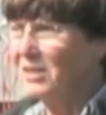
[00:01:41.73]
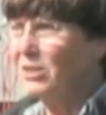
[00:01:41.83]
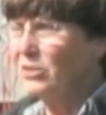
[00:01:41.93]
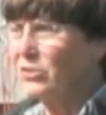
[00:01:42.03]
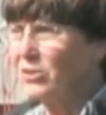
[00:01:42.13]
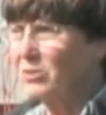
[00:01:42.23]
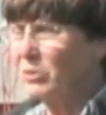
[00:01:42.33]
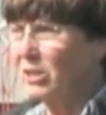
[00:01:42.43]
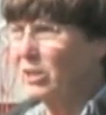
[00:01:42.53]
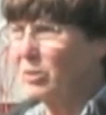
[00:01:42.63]
so that we
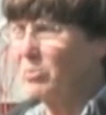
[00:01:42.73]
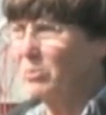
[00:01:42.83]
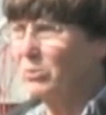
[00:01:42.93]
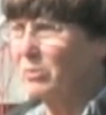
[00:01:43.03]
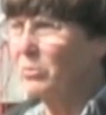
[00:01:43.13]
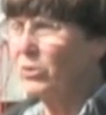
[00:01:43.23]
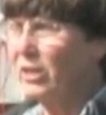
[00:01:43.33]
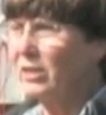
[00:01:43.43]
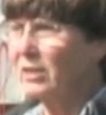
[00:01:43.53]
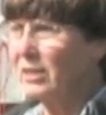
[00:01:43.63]
could keep people employed
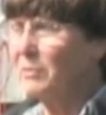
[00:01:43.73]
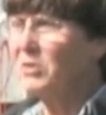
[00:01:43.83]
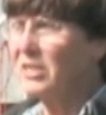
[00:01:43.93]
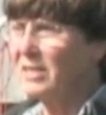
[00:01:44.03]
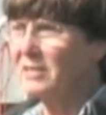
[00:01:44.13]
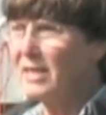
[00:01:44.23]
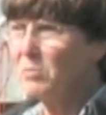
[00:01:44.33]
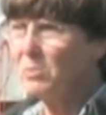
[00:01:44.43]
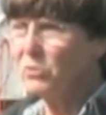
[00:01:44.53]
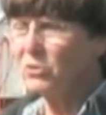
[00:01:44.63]
and keep CSA
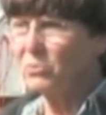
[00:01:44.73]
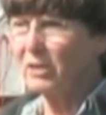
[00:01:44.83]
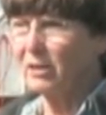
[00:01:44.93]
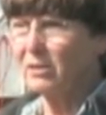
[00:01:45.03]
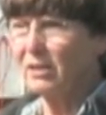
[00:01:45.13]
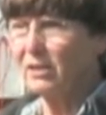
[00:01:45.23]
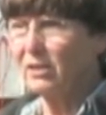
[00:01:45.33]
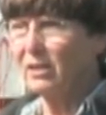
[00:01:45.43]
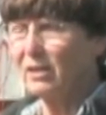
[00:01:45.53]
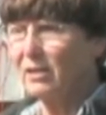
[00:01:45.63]
members around and
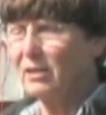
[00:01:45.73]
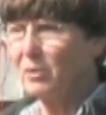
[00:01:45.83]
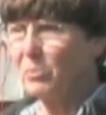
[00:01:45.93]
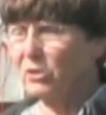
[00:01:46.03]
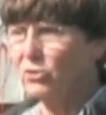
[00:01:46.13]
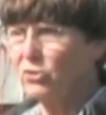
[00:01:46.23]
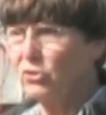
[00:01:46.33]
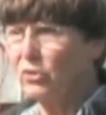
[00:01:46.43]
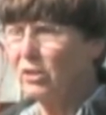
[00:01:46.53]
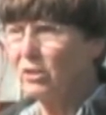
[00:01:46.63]
keep our
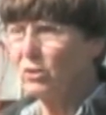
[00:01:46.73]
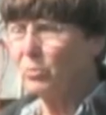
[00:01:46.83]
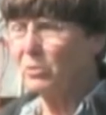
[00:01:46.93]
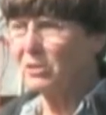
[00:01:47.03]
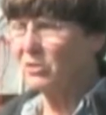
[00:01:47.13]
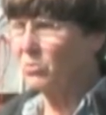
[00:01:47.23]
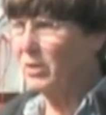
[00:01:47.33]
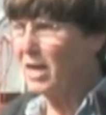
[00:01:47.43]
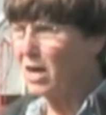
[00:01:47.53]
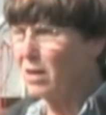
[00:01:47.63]
store open as
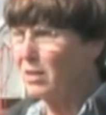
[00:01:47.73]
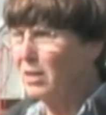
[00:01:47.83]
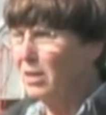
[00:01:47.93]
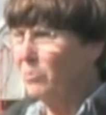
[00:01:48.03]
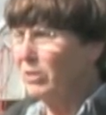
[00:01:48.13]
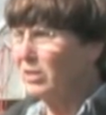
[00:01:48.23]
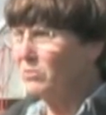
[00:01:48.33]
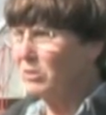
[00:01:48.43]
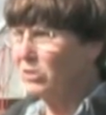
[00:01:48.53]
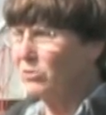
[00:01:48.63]
well, because
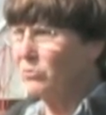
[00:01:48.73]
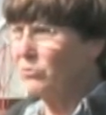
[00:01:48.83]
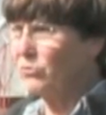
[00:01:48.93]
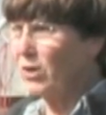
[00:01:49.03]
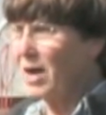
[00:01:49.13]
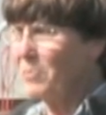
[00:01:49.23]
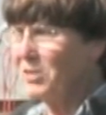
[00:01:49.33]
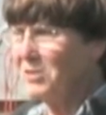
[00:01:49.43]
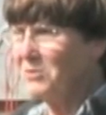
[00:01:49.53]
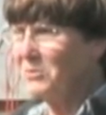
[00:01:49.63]
when you drop it
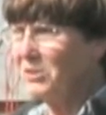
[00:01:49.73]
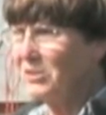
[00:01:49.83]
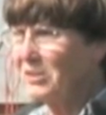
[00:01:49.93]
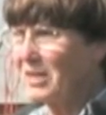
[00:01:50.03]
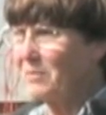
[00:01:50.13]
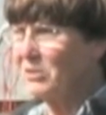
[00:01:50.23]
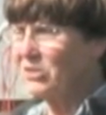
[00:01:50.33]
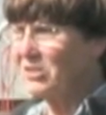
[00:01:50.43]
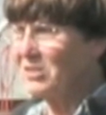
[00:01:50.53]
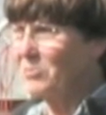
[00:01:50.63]
in the wintertime, it
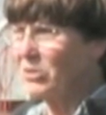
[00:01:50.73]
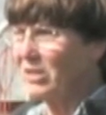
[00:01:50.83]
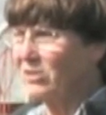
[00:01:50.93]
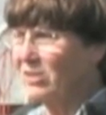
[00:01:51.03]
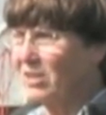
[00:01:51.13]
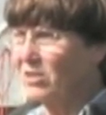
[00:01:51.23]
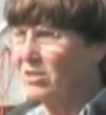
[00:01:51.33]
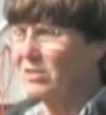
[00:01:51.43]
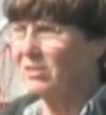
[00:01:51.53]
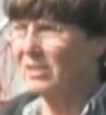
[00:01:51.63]
just seems like a lot
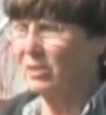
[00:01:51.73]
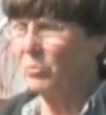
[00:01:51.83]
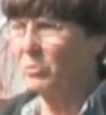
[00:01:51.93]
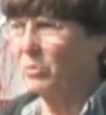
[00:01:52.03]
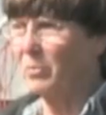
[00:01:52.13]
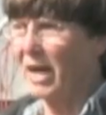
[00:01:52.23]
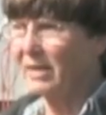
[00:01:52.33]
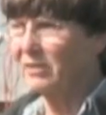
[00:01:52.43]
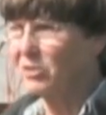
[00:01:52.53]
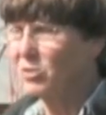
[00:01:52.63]
harder to get people
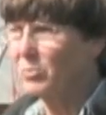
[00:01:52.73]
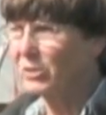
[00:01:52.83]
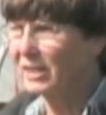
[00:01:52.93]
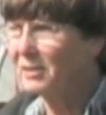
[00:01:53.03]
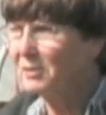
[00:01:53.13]
back in the spring.